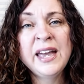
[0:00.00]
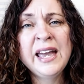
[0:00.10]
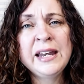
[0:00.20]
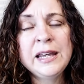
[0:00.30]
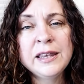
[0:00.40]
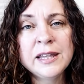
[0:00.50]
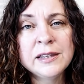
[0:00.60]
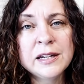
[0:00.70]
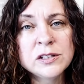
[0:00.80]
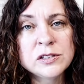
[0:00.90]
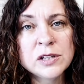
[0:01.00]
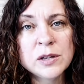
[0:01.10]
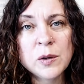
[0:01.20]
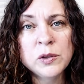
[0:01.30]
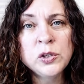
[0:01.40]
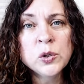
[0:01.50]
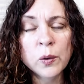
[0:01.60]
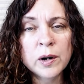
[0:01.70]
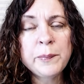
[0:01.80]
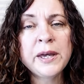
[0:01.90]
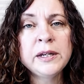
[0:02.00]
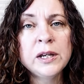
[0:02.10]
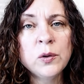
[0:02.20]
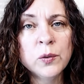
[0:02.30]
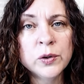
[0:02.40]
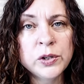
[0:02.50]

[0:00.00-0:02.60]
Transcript: anything that is your opinion or